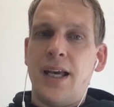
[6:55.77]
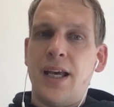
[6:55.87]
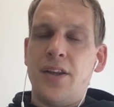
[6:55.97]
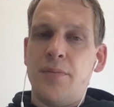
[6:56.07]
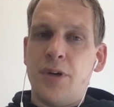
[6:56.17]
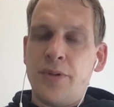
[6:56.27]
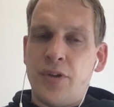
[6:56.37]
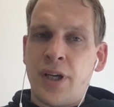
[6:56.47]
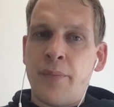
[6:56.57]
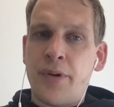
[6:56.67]
and the
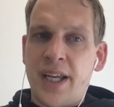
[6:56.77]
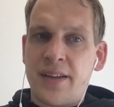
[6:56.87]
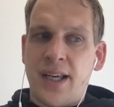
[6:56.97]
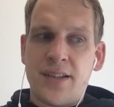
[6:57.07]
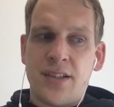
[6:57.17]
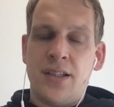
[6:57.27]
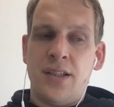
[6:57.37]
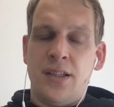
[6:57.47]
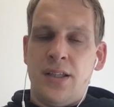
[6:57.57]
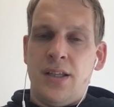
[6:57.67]
moment you can predict that,
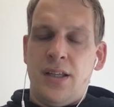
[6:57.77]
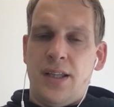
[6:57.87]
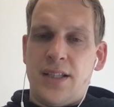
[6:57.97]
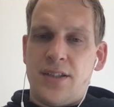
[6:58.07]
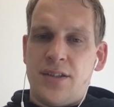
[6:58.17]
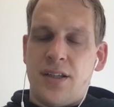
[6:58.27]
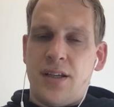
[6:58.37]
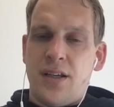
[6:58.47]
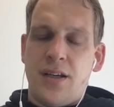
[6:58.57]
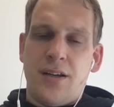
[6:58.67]
that's
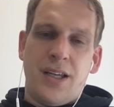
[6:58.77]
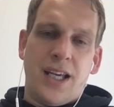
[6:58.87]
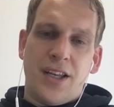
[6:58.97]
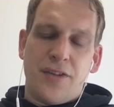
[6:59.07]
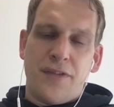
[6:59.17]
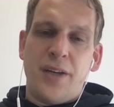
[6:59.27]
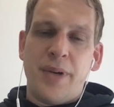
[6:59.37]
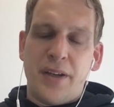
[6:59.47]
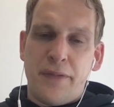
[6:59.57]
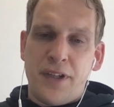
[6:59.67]
uh, yeah, that's very
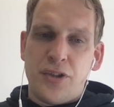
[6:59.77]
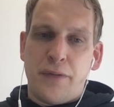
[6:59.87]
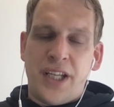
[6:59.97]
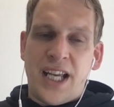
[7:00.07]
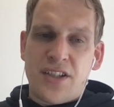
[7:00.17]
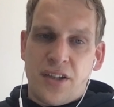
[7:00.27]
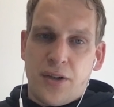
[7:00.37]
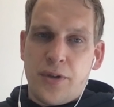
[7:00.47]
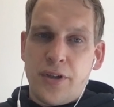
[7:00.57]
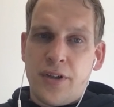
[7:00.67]
beneficial for the
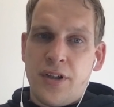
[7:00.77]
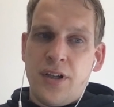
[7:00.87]
asset owner,